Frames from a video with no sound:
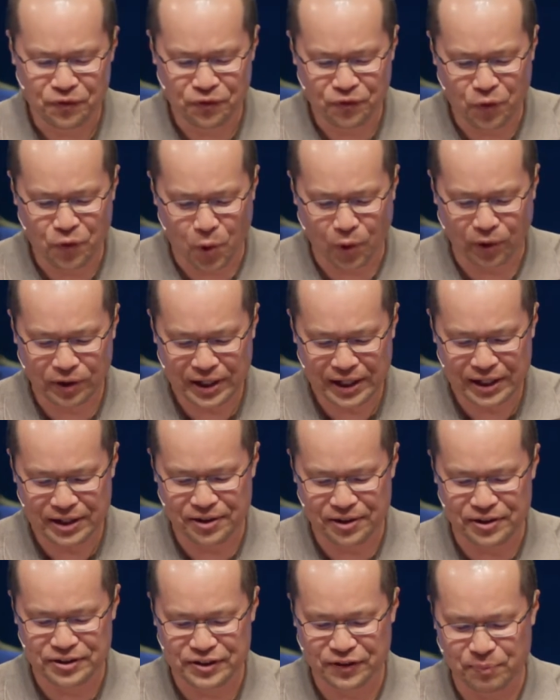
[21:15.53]
40
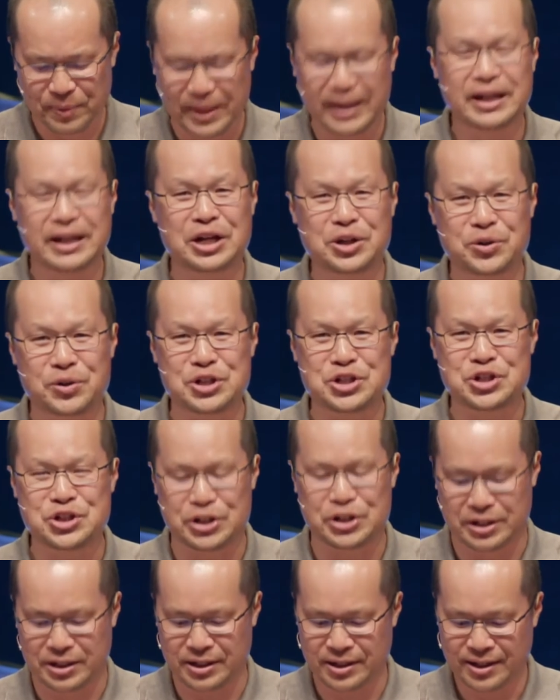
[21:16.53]
years of being a
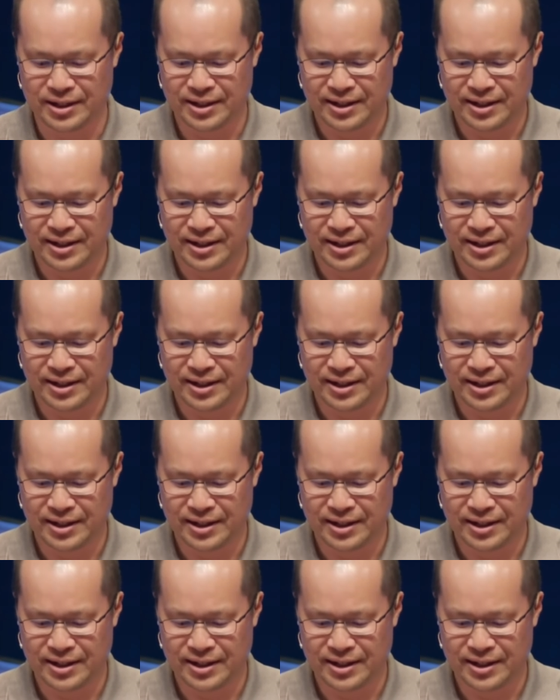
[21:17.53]
Christian,